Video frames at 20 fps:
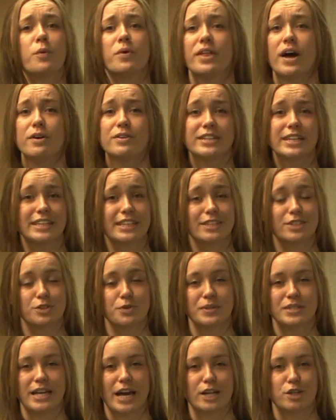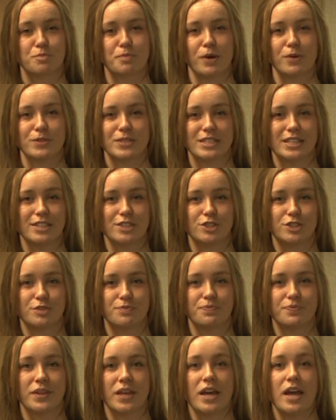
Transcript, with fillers: without needing to attach postage.